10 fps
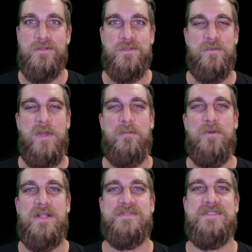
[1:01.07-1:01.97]
to remember.
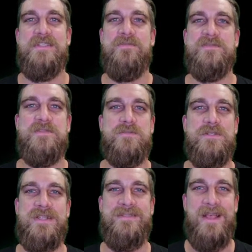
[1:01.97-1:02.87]
It's the difference
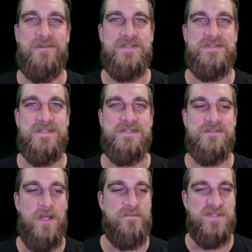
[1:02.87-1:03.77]
between the loudest and
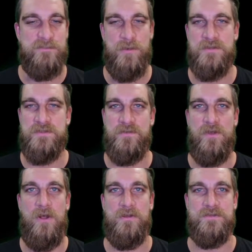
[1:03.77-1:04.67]
softest parts of an
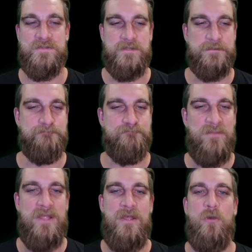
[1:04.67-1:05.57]
audio signal.
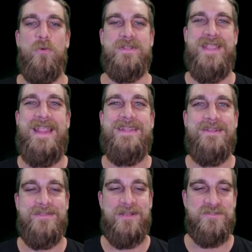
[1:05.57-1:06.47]
What gating
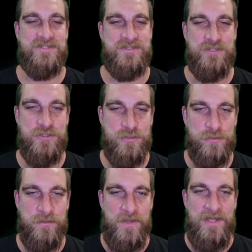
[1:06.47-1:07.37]
allows us to
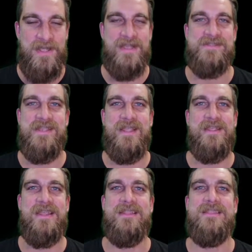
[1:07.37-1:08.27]
do is say,
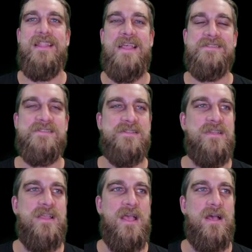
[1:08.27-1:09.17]
unless
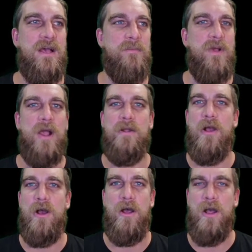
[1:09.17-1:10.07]

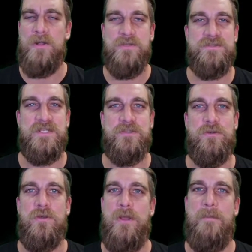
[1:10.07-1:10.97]
our audio
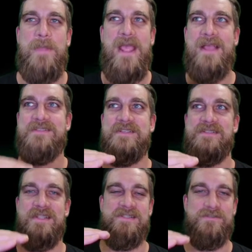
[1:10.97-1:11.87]
signal
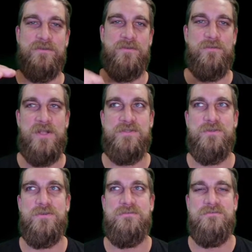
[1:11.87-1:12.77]
passes a certain
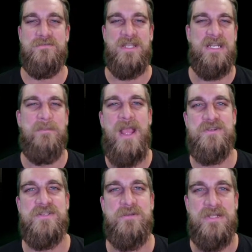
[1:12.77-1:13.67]
threshold, like an
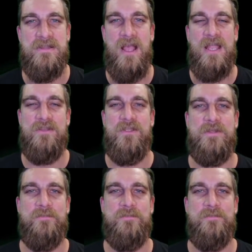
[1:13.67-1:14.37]
imaginary line, think,